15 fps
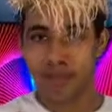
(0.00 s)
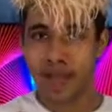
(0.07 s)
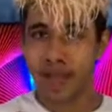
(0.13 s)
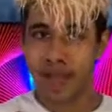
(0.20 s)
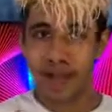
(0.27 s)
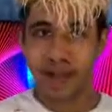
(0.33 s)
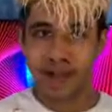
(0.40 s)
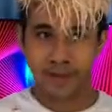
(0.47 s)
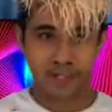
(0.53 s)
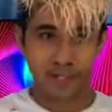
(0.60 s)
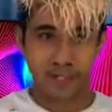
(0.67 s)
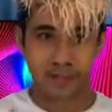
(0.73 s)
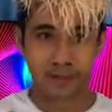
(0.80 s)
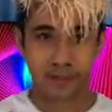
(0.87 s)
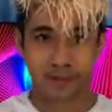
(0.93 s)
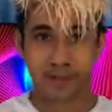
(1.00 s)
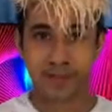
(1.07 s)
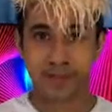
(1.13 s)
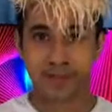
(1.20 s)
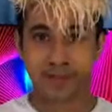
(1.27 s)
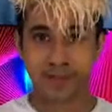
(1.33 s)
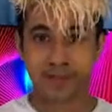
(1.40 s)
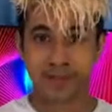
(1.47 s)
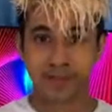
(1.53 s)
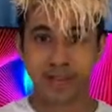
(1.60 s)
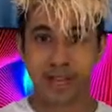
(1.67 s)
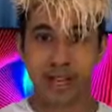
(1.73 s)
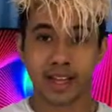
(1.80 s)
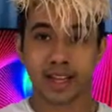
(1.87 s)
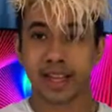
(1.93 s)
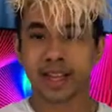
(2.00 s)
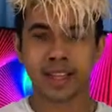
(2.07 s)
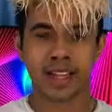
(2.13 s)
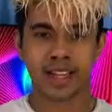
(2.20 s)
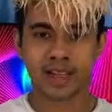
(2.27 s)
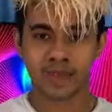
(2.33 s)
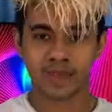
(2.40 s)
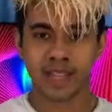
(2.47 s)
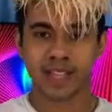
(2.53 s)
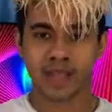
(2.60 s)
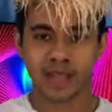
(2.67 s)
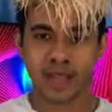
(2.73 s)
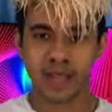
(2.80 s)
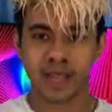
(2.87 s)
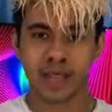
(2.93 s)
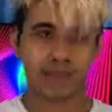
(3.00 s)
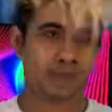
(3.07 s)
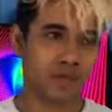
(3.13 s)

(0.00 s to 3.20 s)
have to use Linux, I think that your best bet,